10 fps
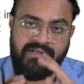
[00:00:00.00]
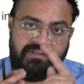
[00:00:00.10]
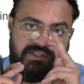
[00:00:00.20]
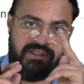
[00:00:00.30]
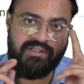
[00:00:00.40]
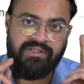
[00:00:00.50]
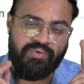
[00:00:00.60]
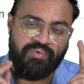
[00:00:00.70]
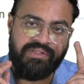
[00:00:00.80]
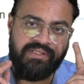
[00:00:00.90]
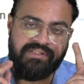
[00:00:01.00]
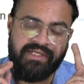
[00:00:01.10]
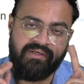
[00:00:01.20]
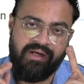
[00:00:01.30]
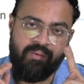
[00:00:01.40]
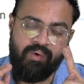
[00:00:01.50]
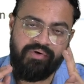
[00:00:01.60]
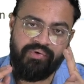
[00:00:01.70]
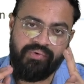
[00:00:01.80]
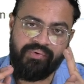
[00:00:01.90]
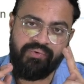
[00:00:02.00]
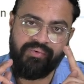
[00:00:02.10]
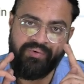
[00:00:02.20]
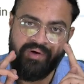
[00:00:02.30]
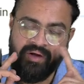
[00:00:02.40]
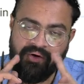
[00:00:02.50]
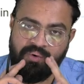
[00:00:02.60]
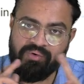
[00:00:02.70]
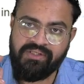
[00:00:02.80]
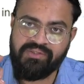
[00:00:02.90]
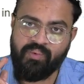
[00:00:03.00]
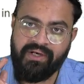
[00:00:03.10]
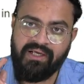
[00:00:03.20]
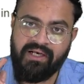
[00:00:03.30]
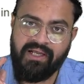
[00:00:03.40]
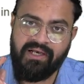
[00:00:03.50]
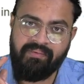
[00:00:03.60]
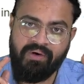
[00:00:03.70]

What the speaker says: these are the two things that I want you to know this very clearly,